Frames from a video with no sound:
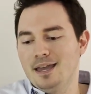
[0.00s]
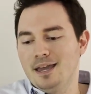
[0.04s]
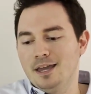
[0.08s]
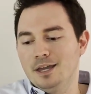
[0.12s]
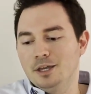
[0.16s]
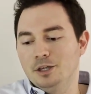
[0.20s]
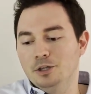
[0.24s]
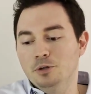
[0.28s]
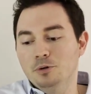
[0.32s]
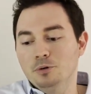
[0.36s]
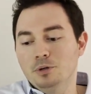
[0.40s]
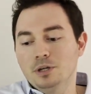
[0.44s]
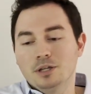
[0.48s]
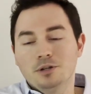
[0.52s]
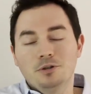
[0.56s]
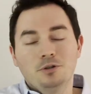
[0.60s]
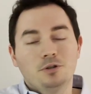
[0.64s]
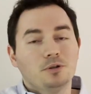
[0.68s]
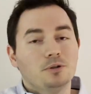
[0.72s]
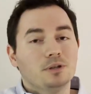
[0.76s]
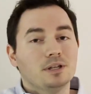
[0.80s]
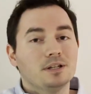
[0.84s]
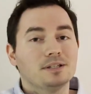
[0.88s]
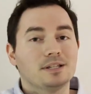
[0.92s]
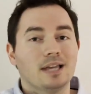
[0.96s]
You can
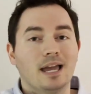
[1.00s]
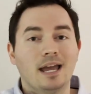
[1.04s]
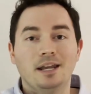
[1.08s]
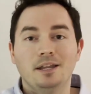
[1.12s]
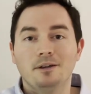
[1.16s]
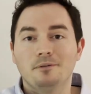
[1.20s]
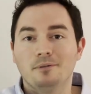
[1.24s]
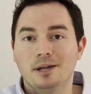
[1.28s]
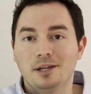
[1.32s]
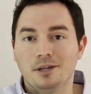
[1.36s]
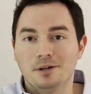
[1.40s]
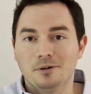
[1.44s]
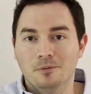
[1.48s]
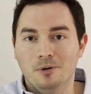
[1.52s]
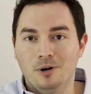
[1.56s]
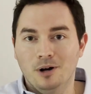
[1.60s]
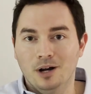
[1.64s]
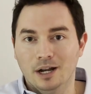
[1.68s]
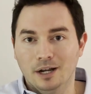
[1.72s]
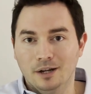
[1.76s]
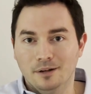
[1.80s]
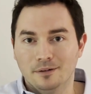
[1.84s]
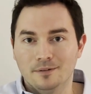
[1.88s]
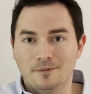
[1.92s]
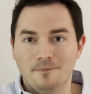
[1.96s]
do this any way you
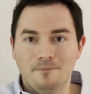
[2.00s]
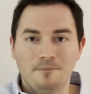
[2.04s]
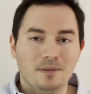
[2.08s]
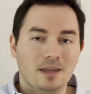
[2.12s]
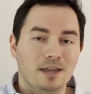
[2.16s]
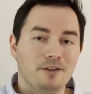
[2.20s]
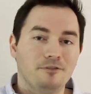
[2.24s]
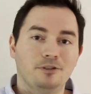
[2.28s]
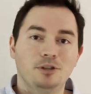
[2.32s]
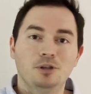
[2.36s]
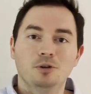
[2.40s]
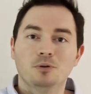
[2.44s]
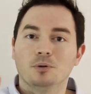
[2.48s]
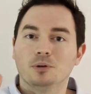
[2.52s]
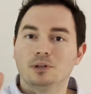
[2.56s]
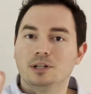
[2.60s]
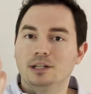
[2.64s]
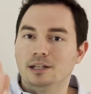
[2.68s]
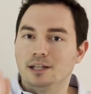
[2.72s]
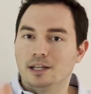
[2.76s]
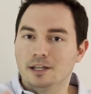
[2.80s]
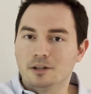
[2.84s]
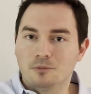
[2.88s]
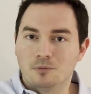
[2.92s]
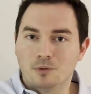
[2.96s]
want. If you only
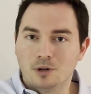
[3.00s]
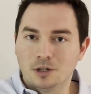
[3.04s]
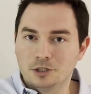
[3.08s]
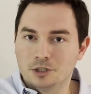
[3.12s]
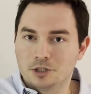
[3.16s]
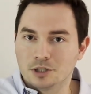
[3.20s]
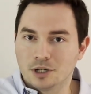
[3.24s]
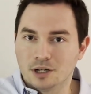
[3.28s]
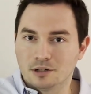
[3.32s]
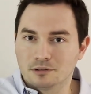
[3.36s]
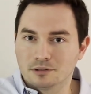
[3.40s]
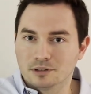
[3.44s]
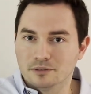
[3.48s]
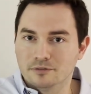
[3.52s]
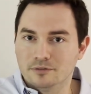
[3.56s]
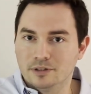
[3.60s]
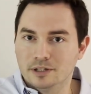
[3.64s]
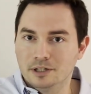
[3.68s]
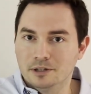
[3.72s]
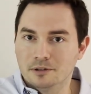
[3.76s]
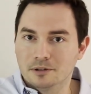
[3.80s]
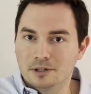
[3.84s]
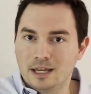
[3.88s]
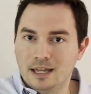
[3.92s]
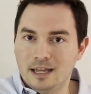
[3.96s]
like one genre of
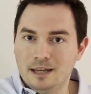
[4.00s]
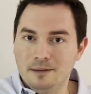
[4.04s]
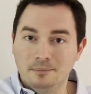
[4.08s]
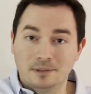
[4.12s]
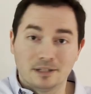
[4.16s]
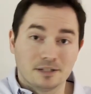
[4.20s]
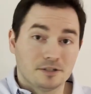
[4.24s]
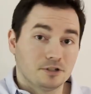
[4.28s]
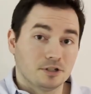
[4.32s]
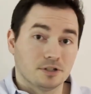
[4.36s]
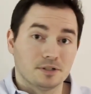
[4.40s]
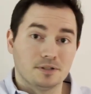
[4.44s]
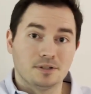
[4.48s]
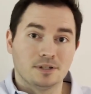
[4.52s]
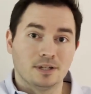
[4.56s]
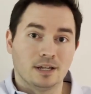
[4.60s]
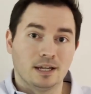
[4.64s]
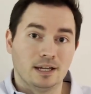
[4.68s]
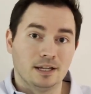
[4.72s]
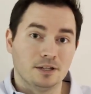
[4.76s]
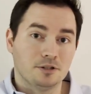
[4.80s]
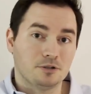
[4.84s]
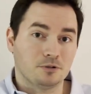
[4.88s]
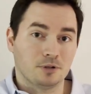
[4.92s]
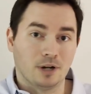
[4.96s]
video game, let's just
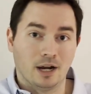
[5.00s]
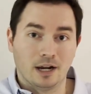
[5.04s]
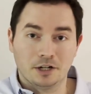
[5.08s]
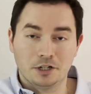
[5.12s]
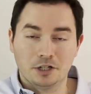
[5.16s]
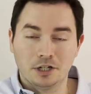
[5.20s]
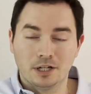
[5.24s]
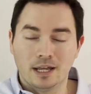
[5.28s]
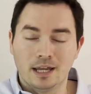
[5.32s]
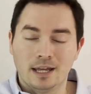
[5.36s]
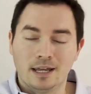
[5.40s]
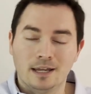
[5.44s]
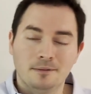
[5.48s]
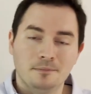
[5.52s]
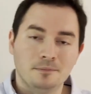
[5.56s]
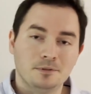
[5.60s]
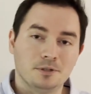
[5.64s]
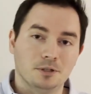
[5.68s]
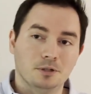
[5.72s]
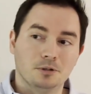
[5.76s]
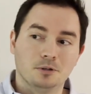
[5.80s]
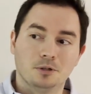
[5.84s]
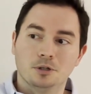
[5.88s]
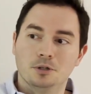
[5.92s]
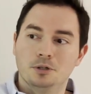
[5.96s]
say strategy games,
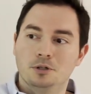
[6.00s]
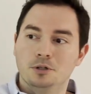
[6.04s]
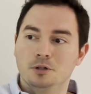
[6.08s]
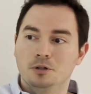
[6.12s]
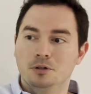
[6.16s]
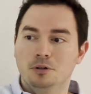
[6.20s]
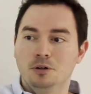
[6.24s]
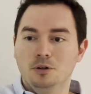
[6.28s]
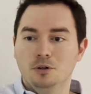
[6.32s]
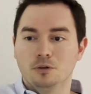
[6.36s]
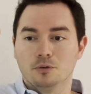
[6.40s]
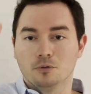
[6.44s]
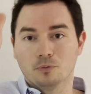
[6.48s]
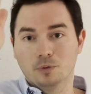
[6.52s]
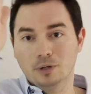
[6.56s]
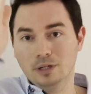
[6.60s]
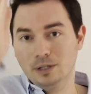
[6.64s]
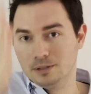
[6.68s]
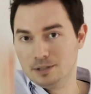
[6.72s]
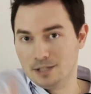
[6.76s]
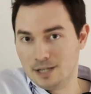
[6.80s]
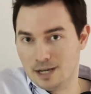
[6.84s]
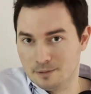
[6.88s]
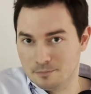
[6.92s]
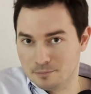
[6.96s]
you could do
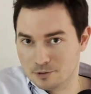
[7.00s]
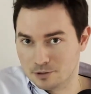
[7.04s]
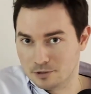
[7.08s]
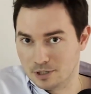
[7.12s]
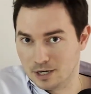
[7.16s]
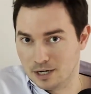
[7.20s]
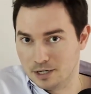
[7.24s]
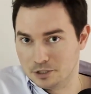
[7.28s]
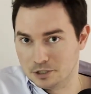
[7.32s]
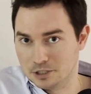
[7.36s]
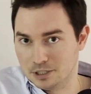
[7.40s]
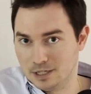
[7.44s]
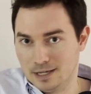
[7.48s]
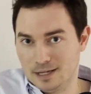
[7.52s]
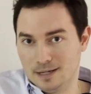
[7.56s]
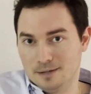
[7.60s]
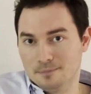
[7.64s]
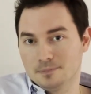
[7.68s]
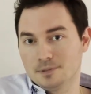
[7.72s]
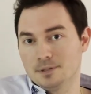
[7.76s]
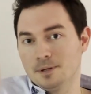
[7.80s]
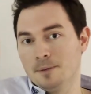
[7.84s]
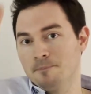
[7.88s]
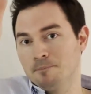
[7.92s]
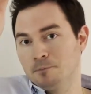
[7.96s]
real-time strategy
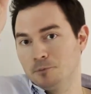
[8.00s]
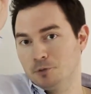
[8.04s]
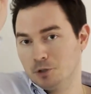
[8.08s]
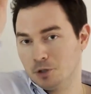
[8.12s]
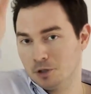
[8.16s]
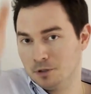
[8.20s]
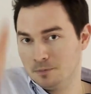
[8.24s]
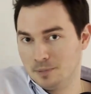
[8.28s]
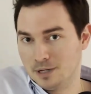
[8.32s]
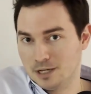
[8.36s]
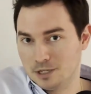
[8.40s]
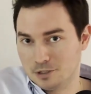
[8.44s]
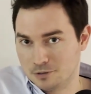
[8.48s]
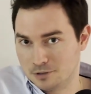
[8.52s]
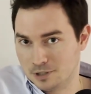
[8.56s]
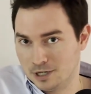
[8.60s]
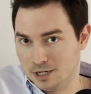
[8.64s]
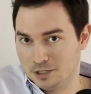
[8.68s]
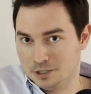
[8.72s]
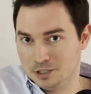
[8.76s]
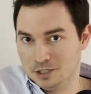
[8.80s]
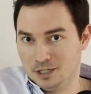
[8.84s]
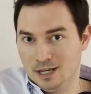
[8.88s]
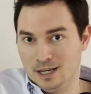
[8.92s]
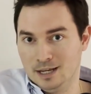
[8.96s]
games, turn-based
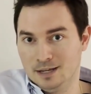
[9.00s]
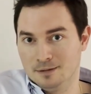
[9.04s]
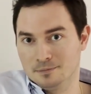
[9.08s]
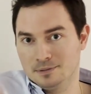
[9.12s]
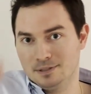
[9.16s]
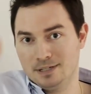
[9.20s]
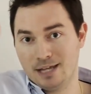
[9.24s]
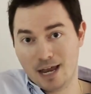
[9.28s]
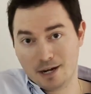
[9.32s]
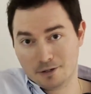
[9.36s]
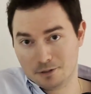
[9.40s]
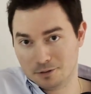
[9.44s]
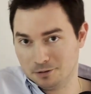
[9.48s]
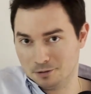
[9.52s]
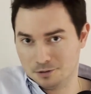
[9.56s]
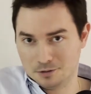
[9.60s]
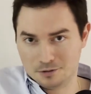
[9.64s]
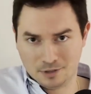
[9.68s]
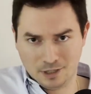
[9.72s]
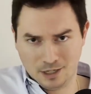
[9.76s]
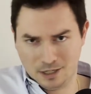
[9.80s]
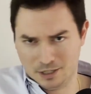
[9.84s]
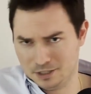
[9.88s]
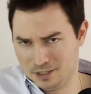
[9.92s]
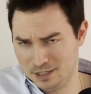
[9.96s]
strategy games, tactical
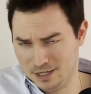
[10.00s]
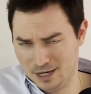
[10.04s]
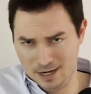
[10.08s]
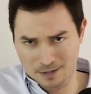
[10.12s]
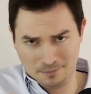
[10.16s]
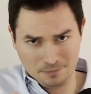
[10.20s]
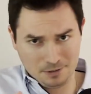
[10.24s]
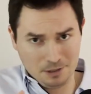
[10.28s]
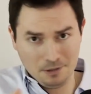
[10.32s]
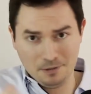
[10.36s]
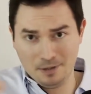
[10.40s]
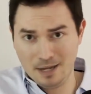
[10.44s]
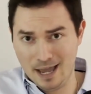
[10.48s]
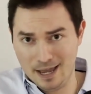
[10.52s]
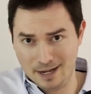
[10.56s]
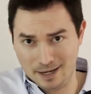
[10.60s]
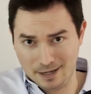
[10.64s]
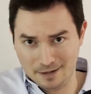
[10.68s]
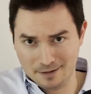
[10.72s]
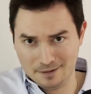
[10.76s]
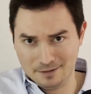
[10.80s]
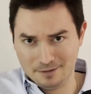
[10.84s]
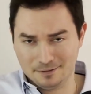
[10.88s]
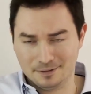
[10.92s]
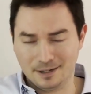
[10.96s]
strategy games. You get
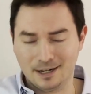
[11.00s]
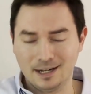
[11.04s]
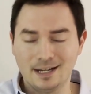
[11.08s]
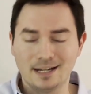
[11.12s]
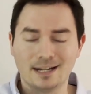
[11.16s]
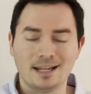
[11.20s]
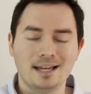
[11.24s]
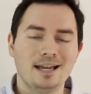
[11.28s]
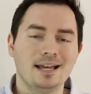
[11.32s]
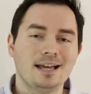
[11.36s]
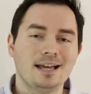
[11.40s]
it, right?